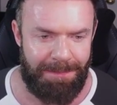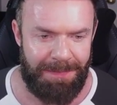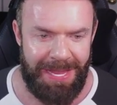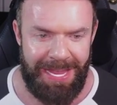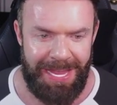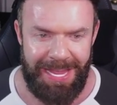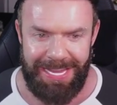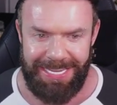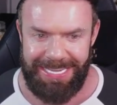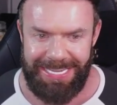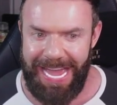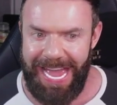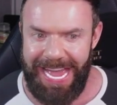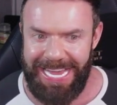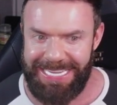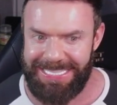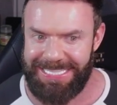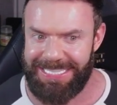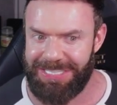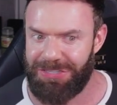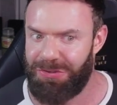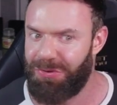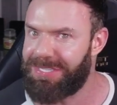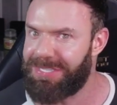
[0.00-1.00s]
Yes,
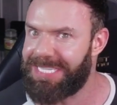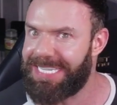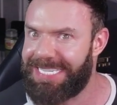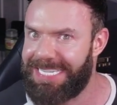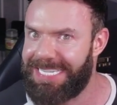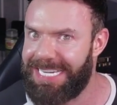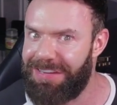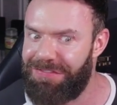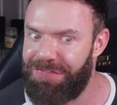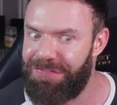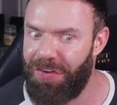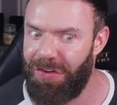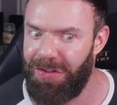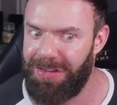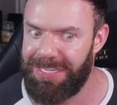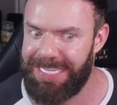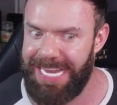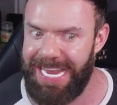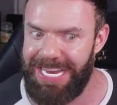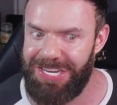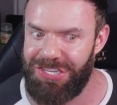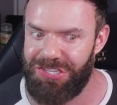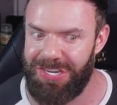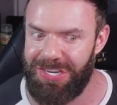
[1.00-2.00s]
go to Defold
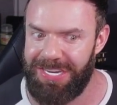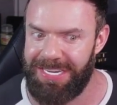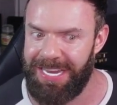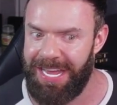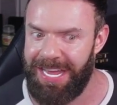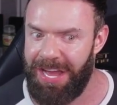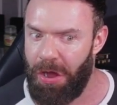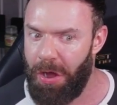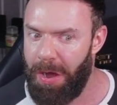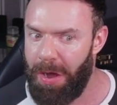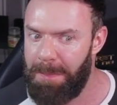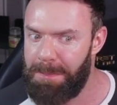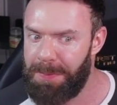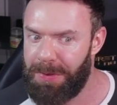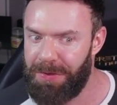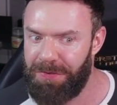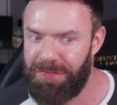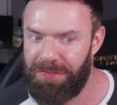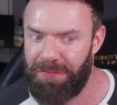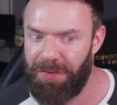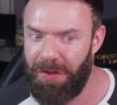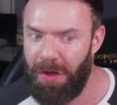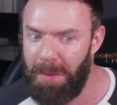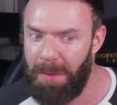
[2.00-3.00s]
engine. Up
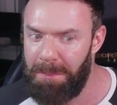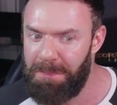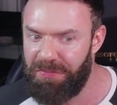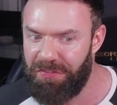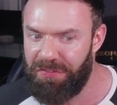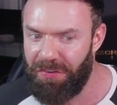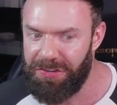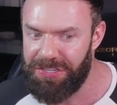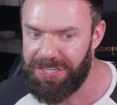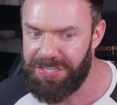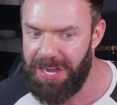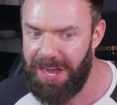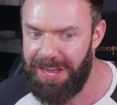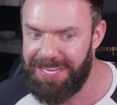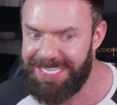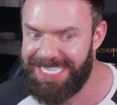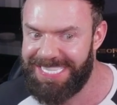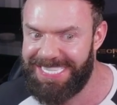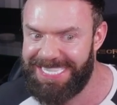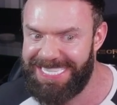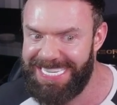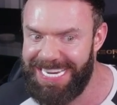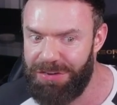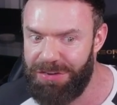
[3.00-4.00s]
upfront cost
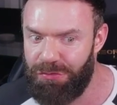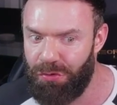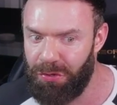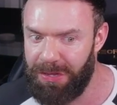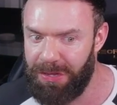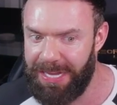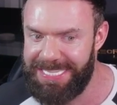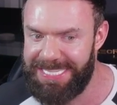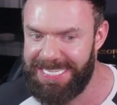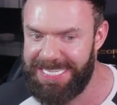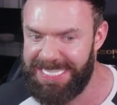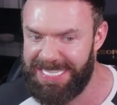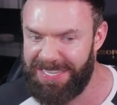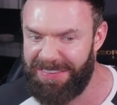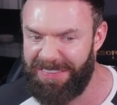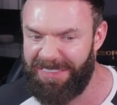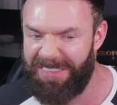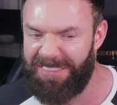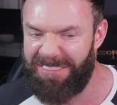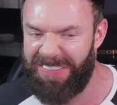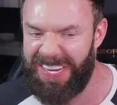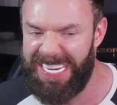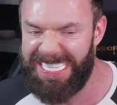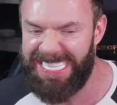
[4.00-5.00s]
zero, licensing
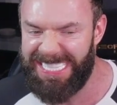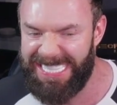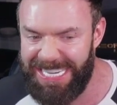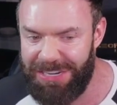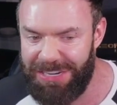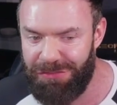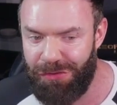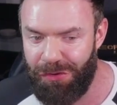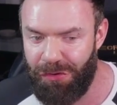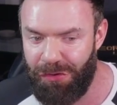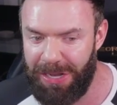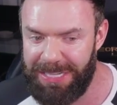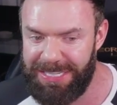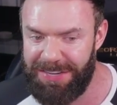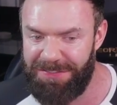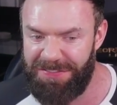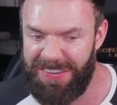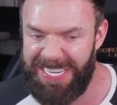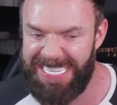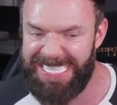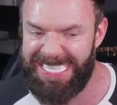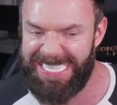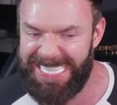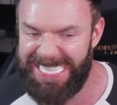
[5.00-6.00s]
fee zero, royalty fee
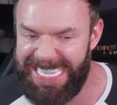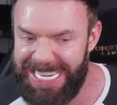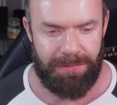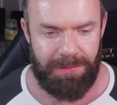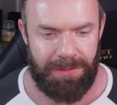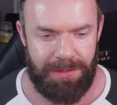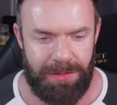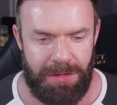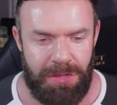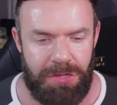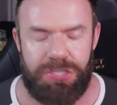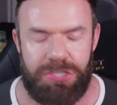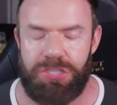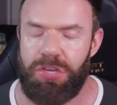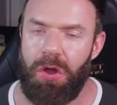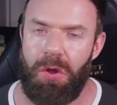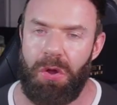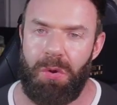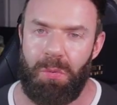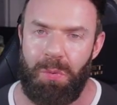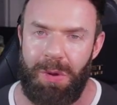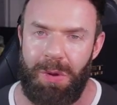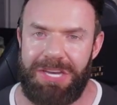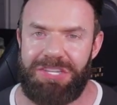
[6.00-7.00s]
zero. So
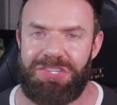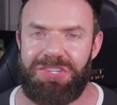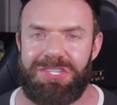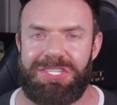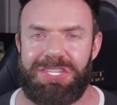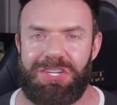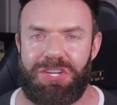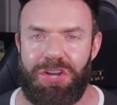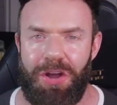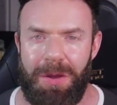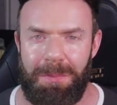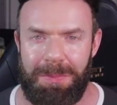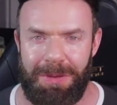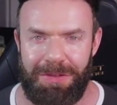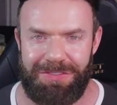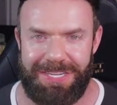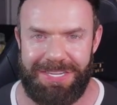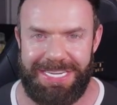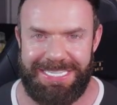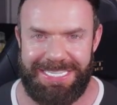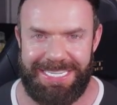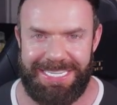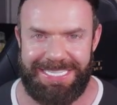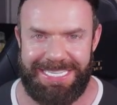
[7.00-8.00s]
with just a couple of
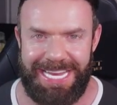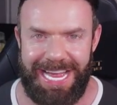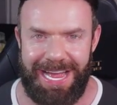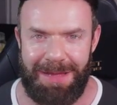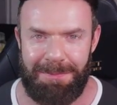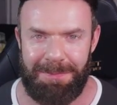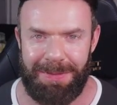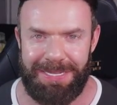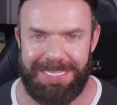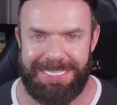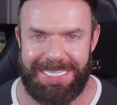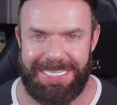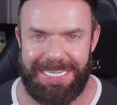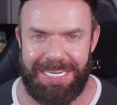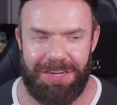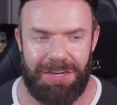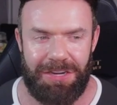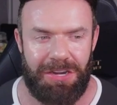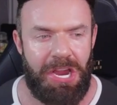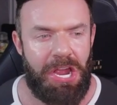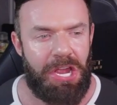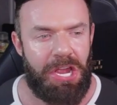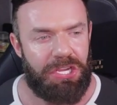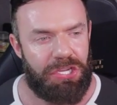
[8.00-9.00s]
these examples here,
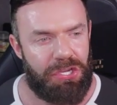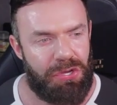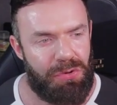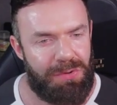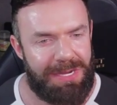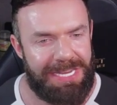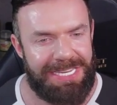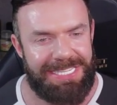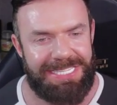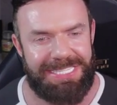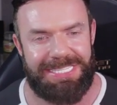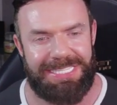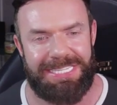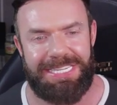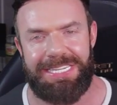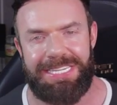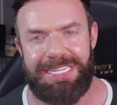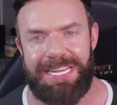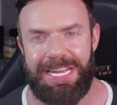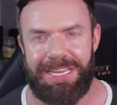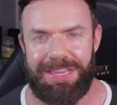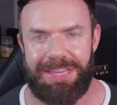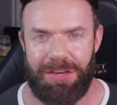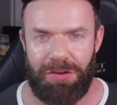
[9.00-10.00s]
you can see
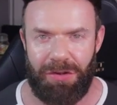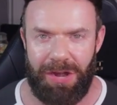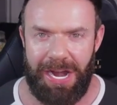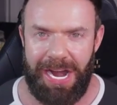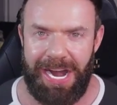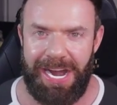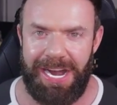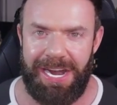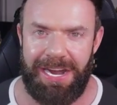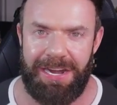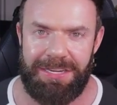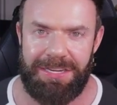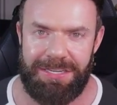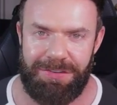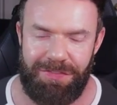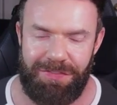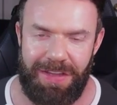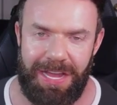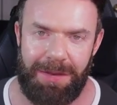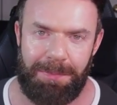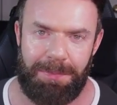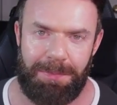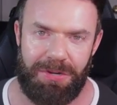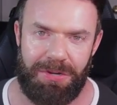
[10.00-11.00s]
that there are
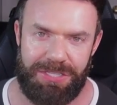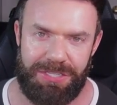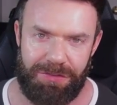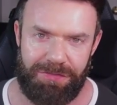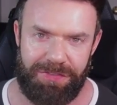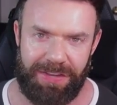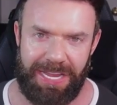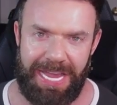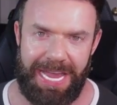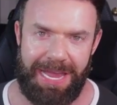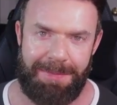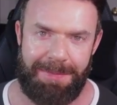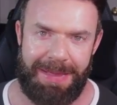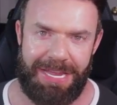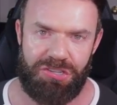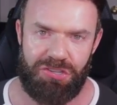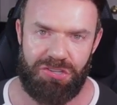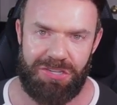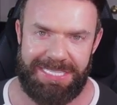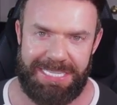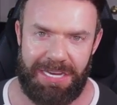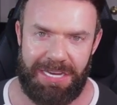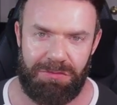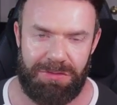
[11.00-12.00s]
developers of game
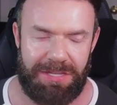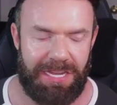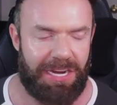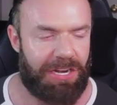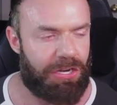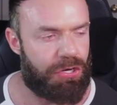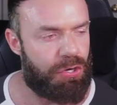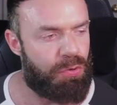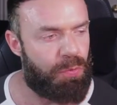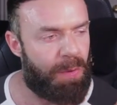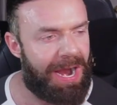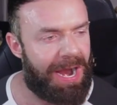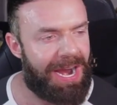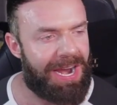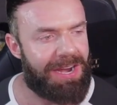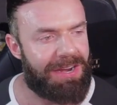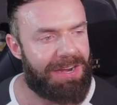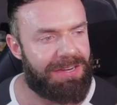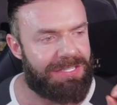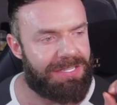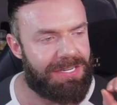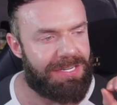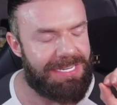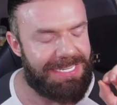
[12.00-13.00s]
engines out there who
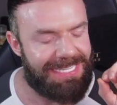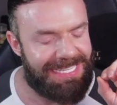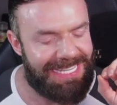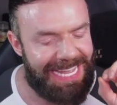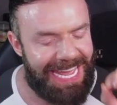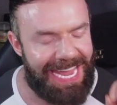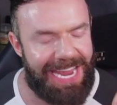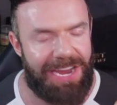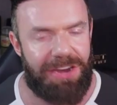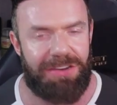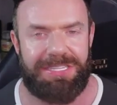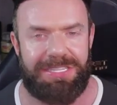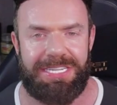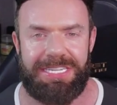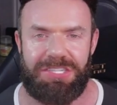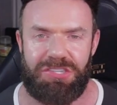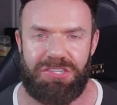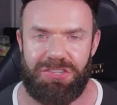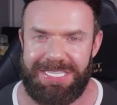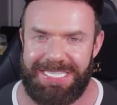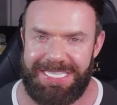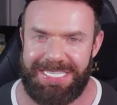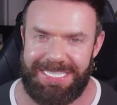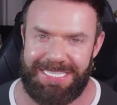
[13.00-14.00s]
aren't there to
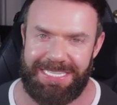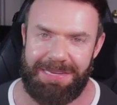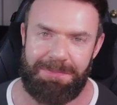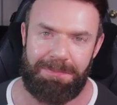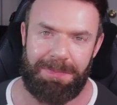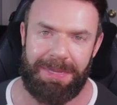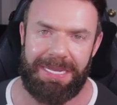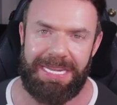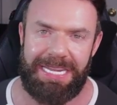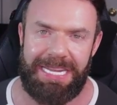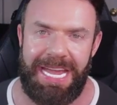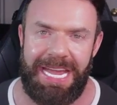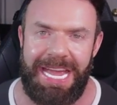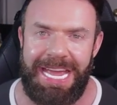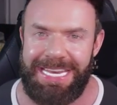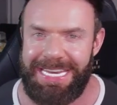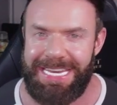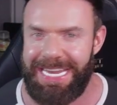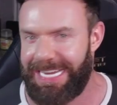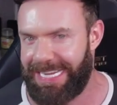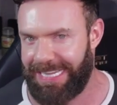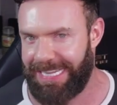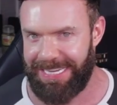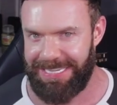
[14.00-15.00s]
just simply
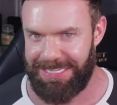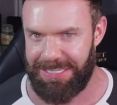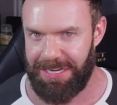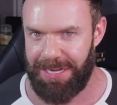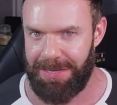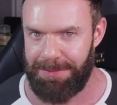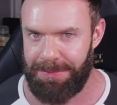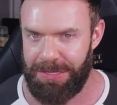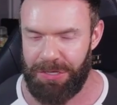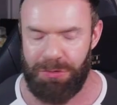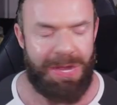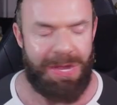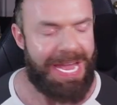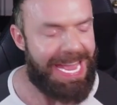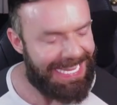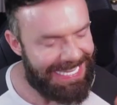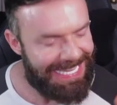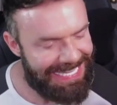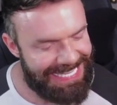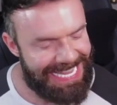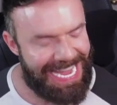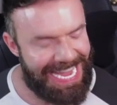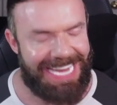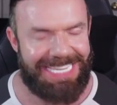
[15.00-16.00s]
nickel and dime you.
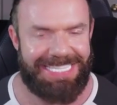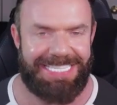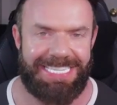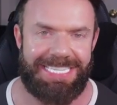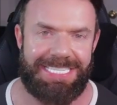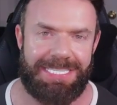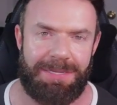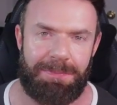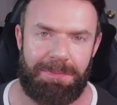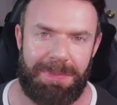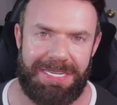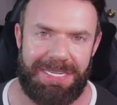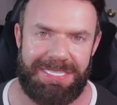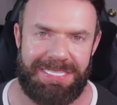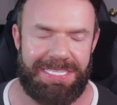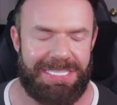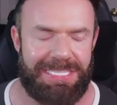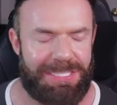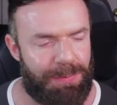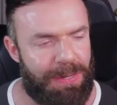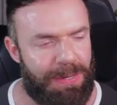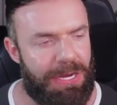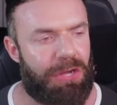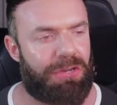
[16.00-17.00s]
Yes, it's a business.
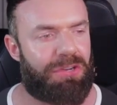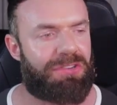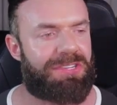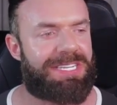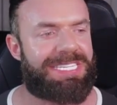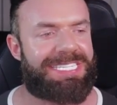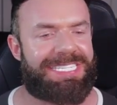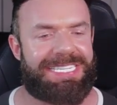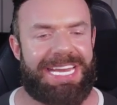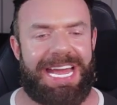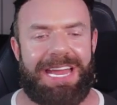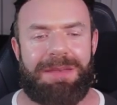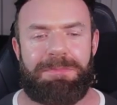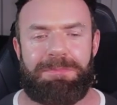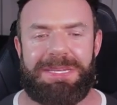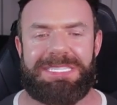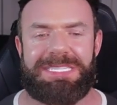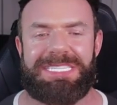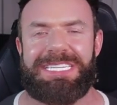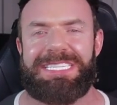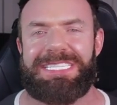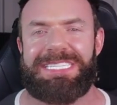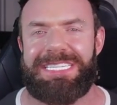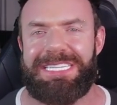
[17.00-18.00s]
We all understand
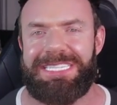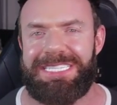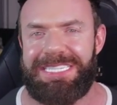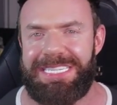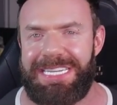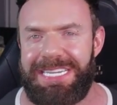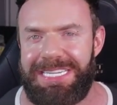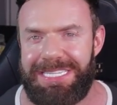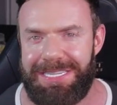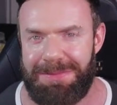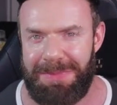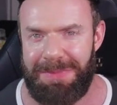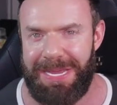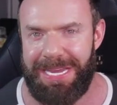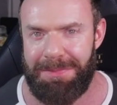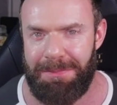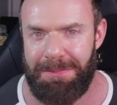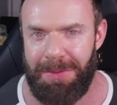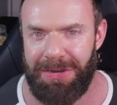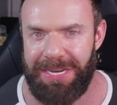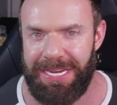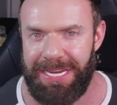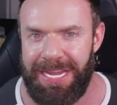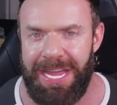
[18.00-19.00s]
businesses need to make
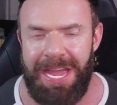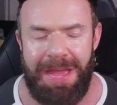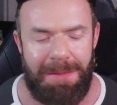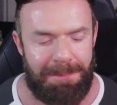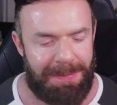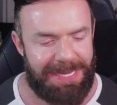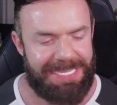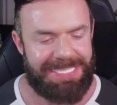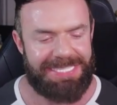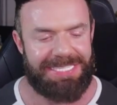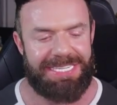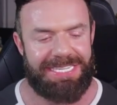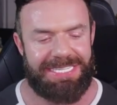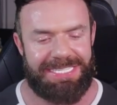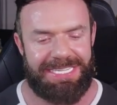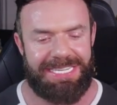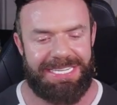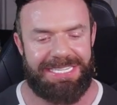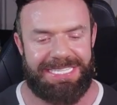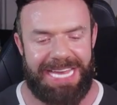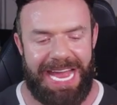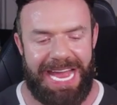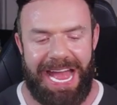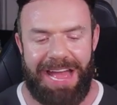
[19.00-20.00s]
money. Businesses
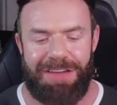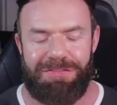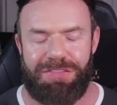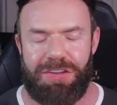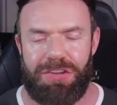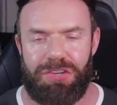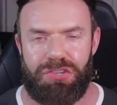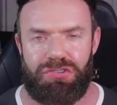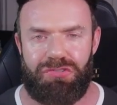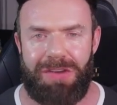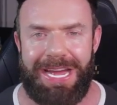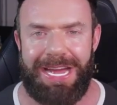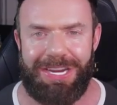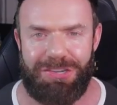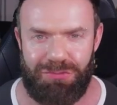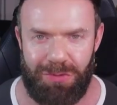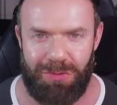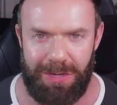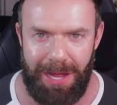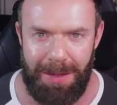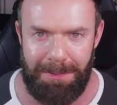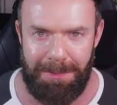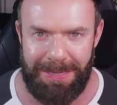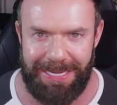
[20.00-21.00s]
have contractual
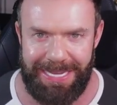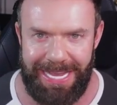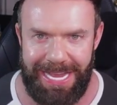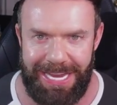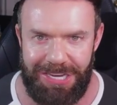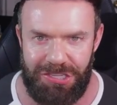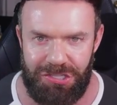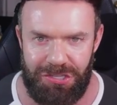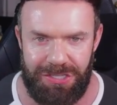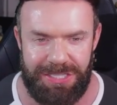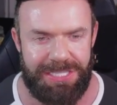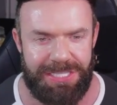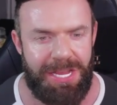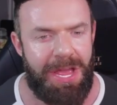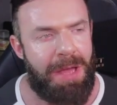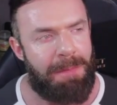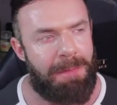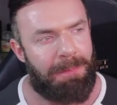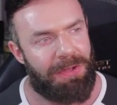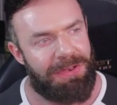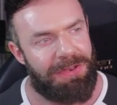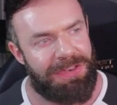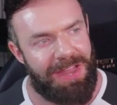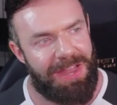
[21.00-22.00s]
obligations,
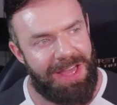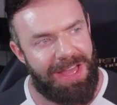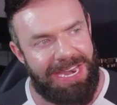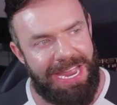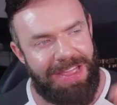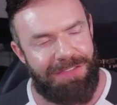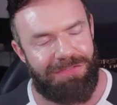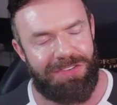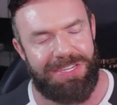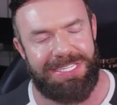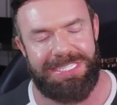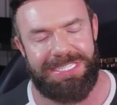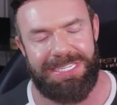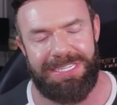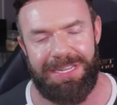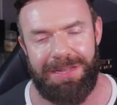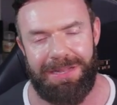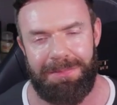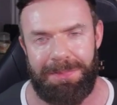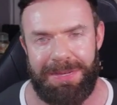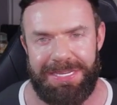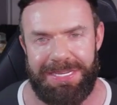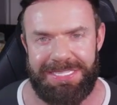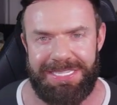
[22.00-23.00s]
but not every single
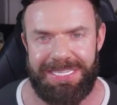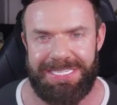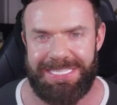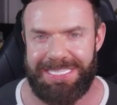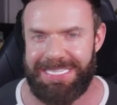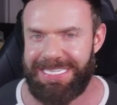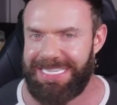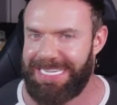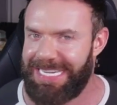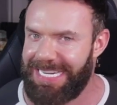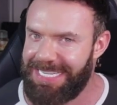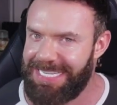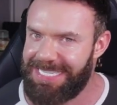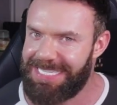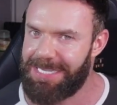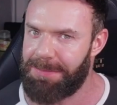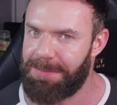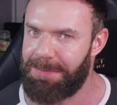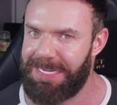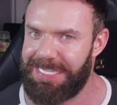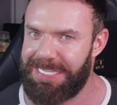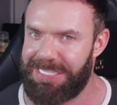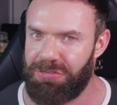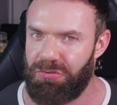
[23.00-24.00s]
business needs to be
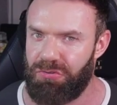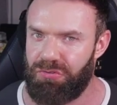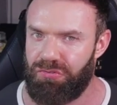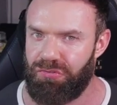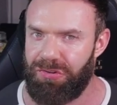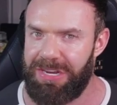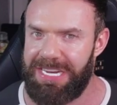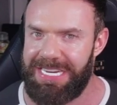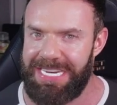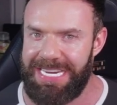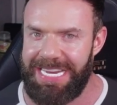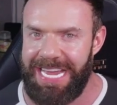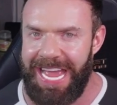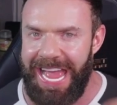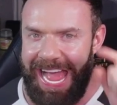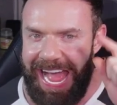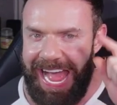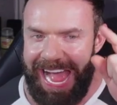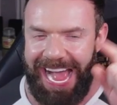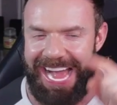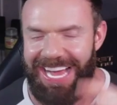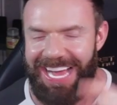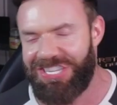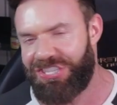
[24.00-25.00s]
so greedy
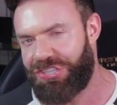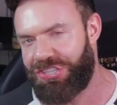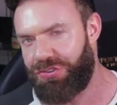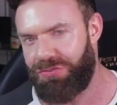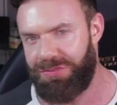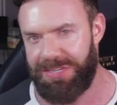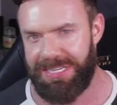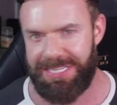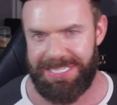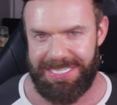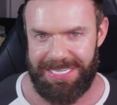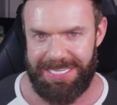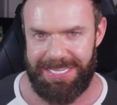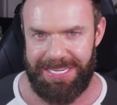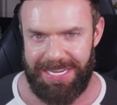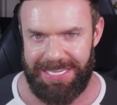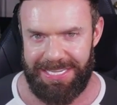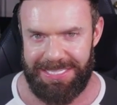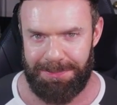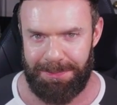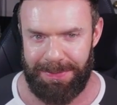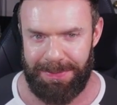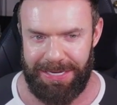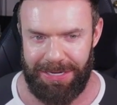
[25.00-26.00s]
as Unity is
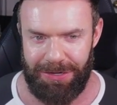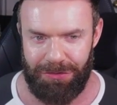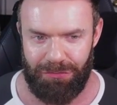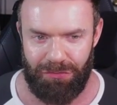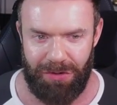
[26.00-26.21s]
being right